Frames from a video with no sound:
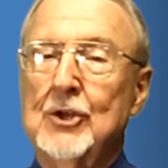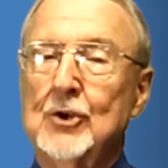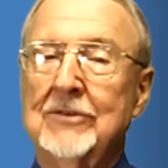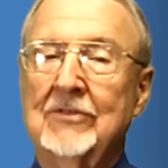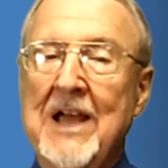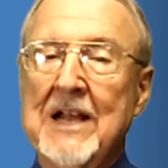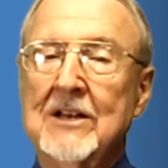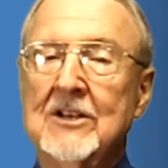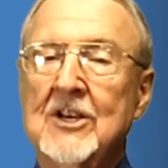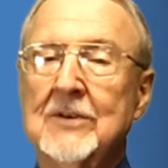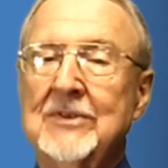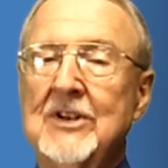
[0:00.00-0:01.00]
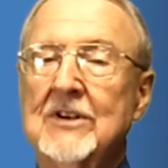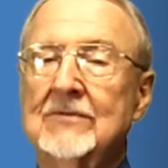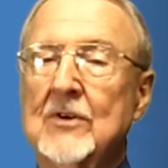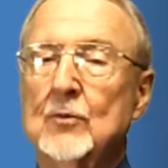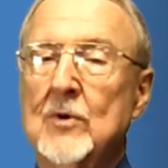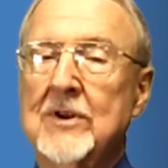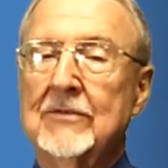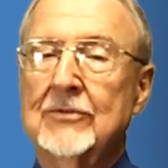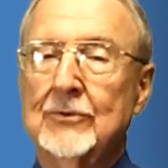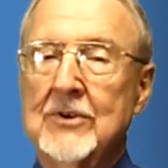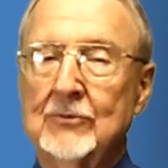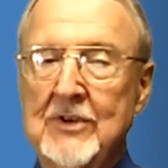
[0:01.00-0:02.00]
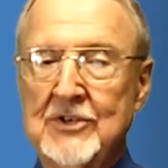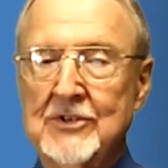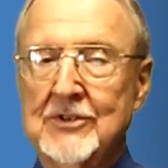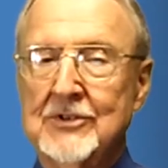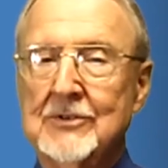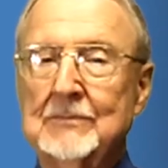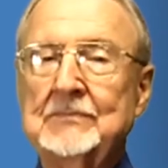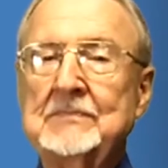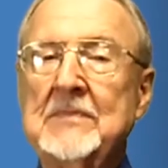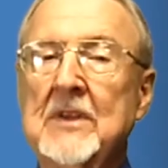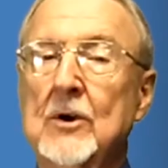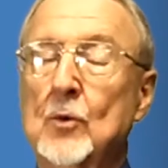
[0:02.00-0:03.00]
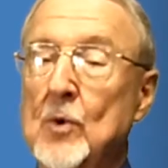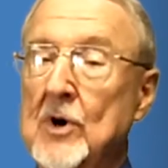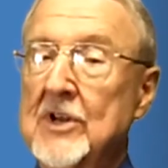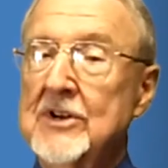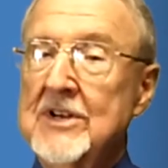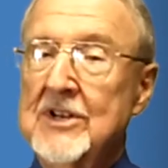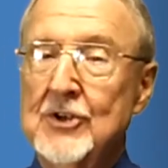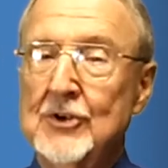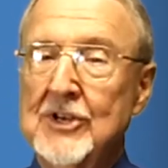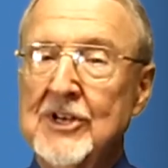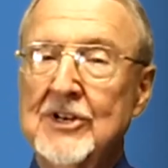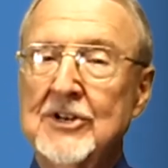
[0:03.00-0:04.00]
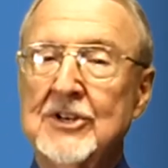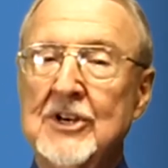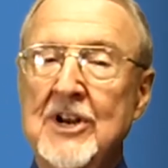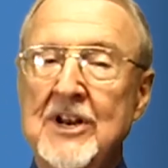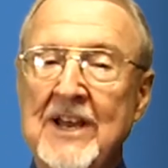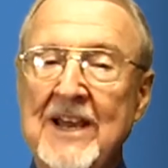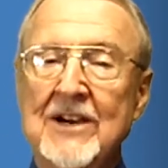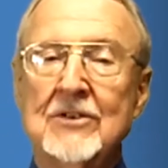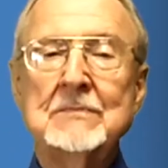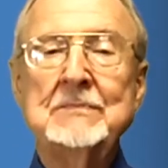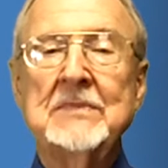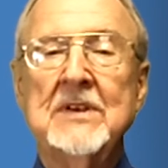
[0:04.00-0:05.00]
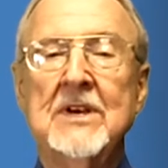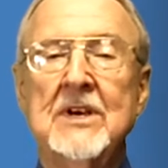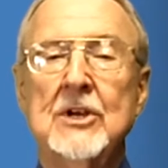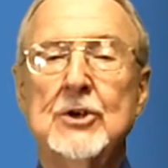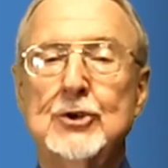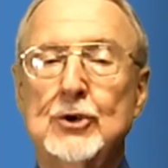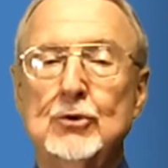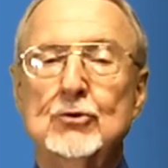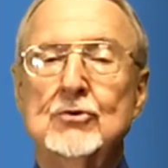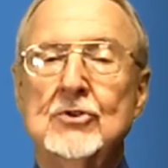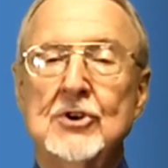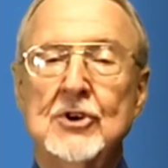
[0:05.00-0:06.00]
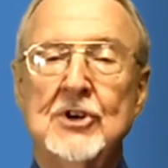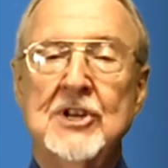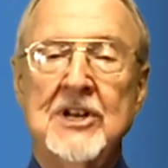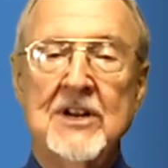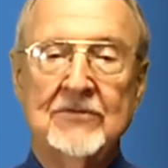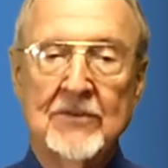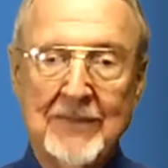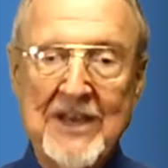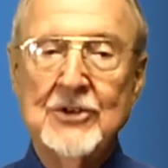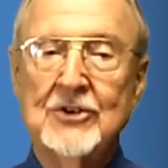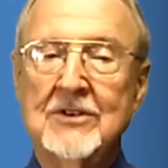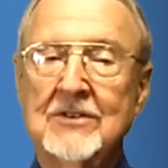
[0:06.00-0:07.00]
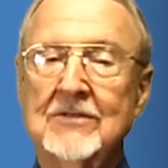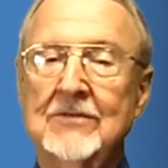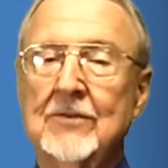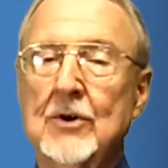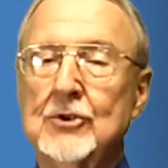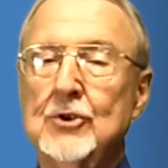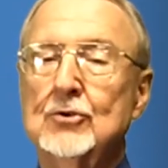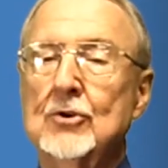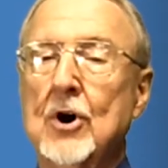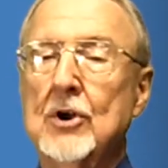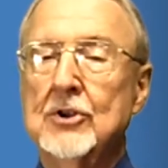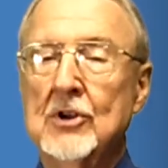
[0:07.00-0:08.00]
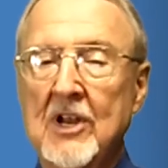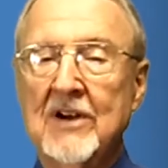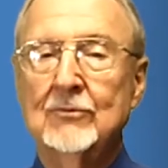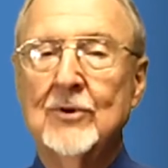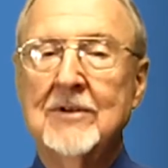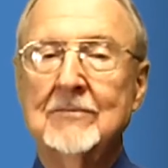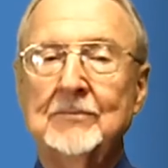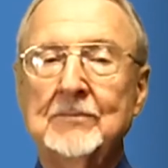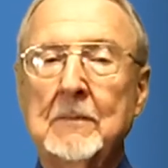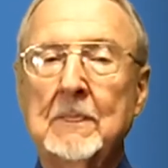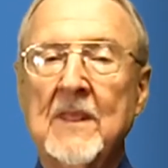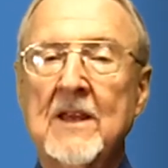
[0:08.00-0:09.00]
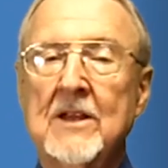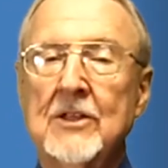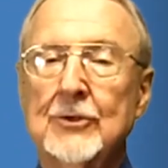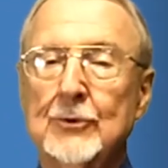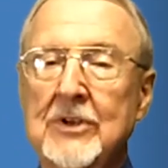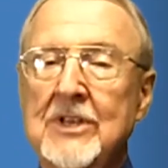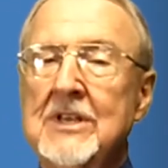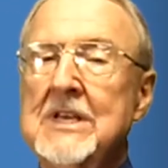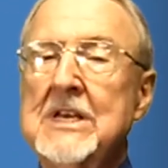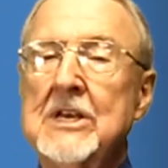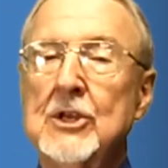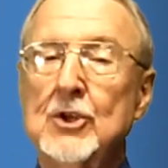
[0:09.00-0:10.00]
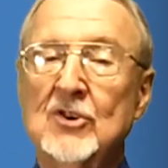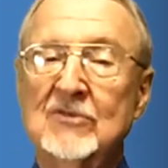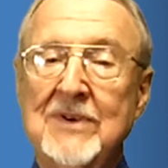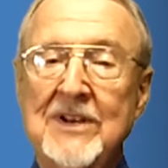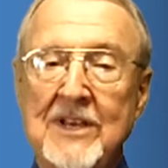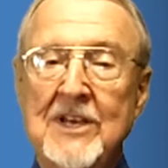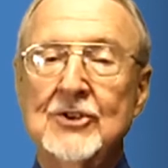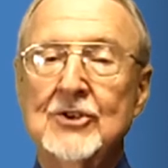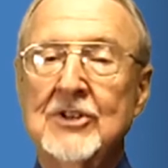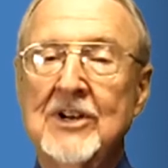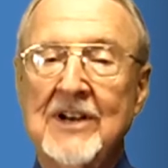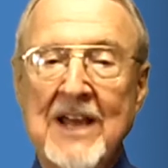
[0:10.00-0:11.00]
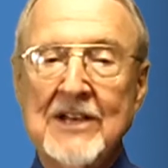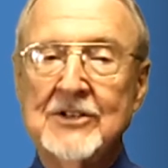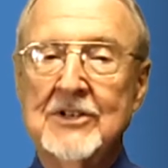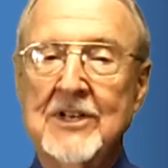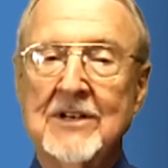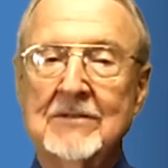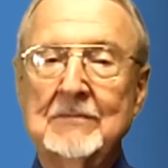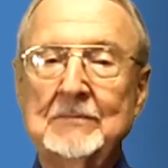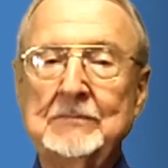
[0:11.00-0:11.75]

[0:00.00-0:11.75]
You have likely come here for one of three reasons. One, you need an attorney now. Two, you need information for you or your loved one. Three, you have been injured in an accident.